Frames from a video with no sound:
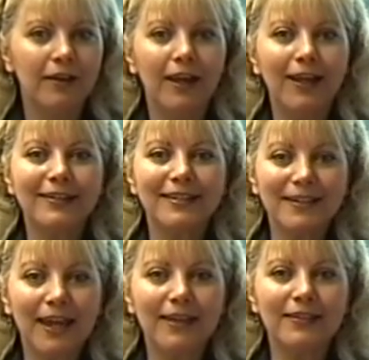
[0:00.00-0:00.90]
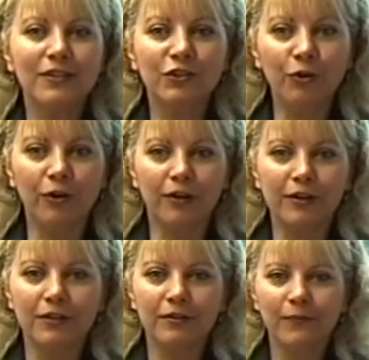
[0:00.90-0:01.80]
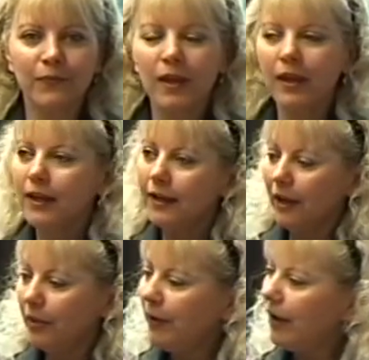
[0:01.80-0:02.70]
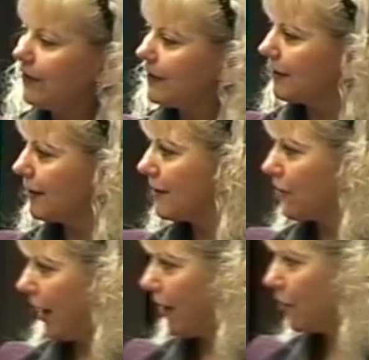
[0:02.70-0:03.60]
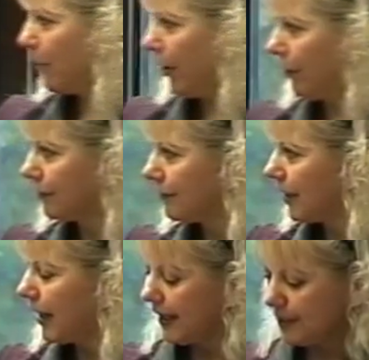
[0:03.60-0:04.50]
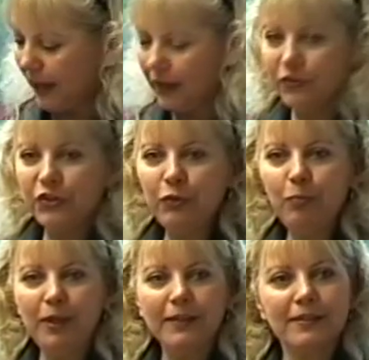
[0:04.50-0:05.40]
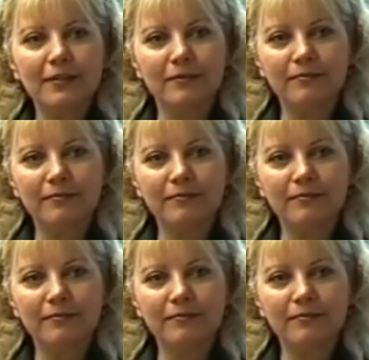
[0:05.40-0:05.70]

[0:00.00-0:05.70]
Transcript: it stays torqued. Now, the pelvis is a strange bone. It's made of two bits